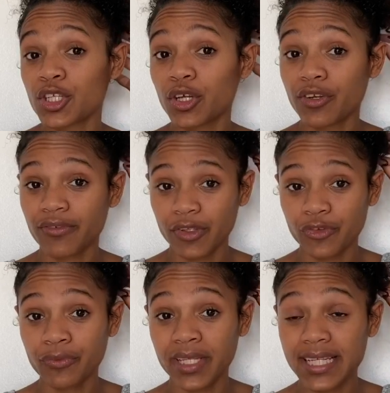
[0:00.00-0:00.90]
a lot of
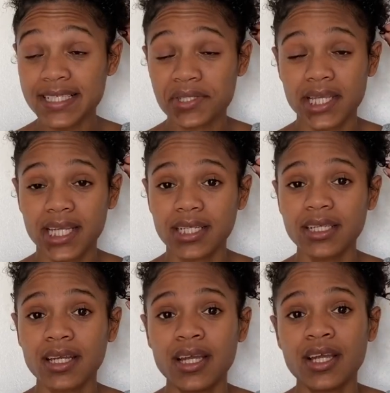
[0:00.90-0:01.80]
YouTube videos again
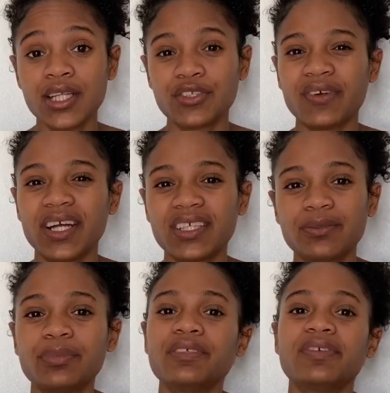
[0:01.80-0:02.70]
to find out a
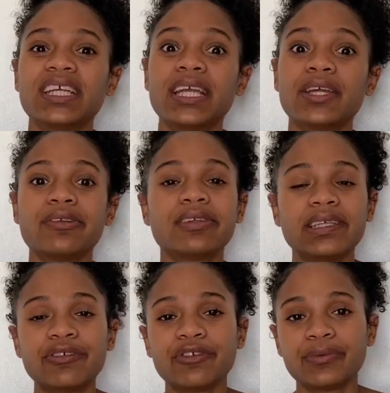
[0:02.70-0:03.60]
perfect hair
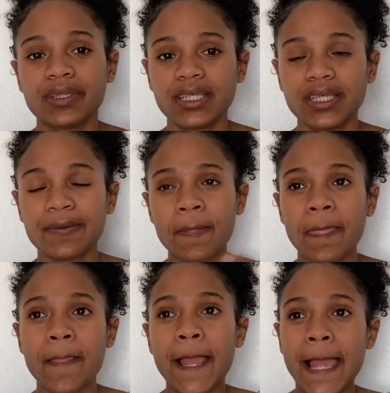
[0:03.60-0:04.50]
routine for me.
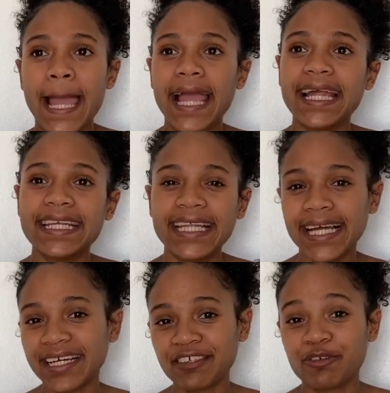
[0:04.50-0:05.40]
And
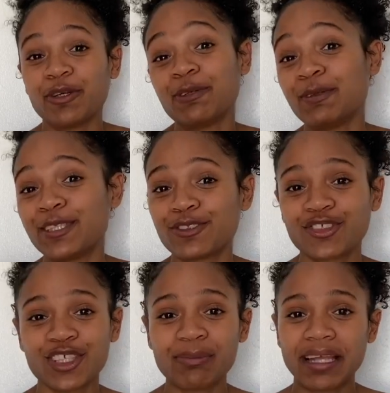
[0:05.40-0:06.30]
if you want me to
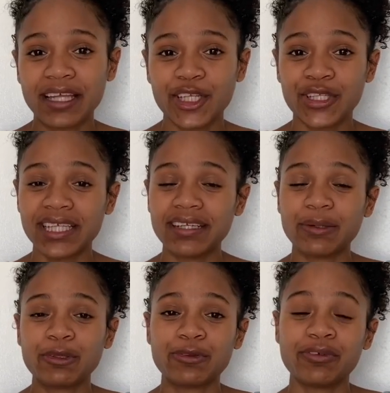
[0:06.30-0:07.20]
share my hair routine, I
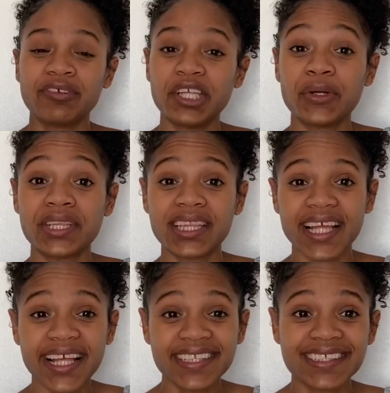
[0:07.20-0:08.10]
will do a video on
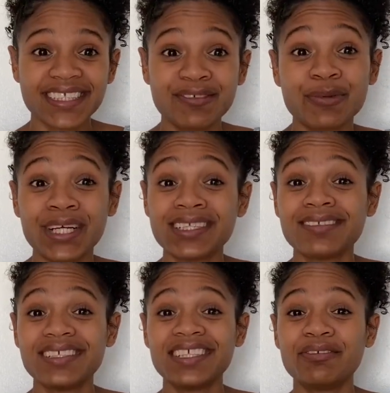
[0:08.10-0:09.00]
that. If you
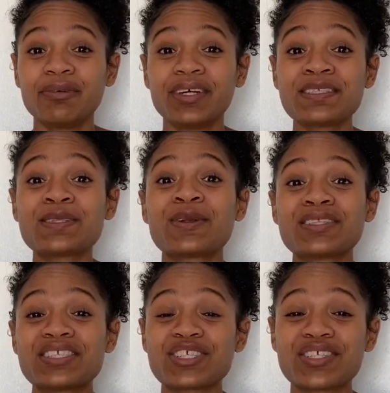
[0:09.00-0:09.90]
want
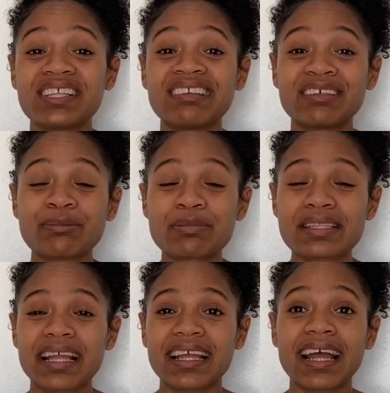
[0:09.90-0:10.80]
transitioning tips,
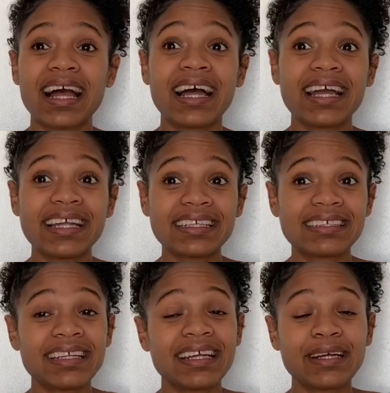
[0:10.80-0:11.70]
like, I
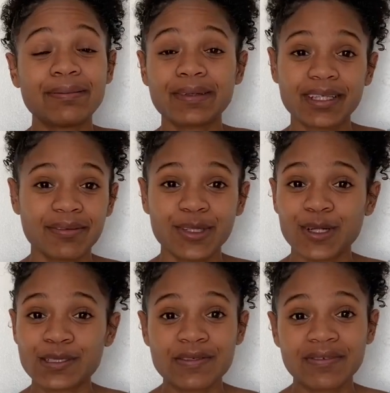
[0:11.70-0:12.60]
will give you
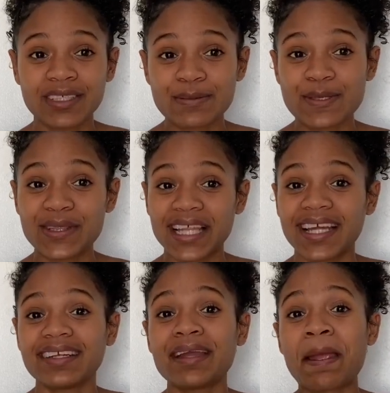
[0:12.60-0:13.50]
lots of tips on
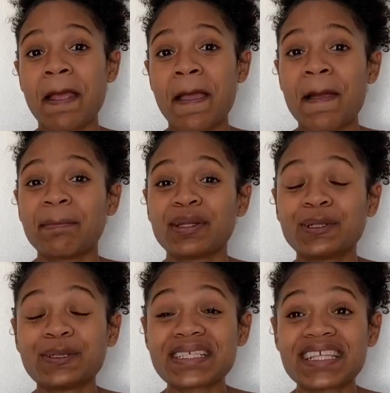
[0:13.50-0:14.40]
that,
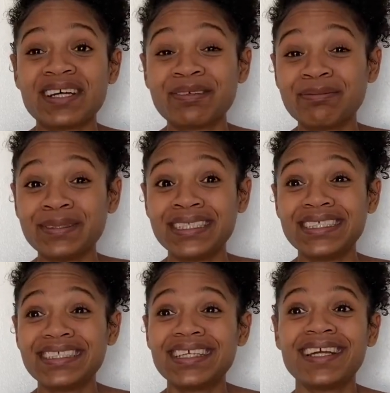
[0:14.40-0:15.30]
because I've
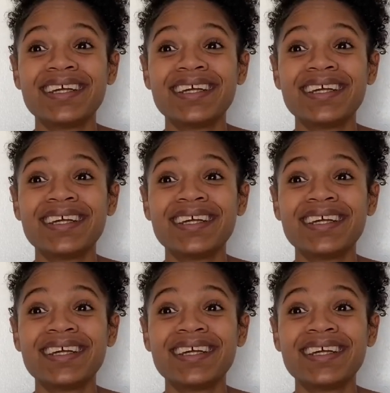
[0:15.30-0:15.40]
been